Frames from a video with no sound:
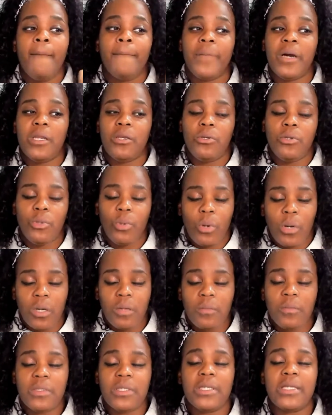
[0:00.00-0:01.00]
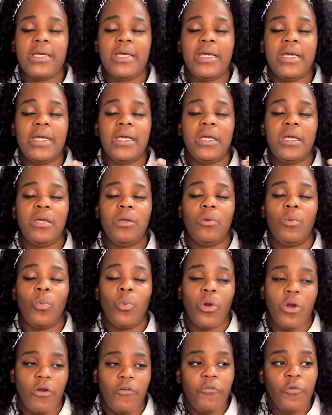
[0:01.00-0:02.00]
But normally
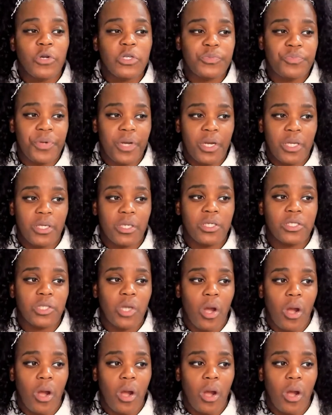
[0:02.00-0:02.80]
workforce printers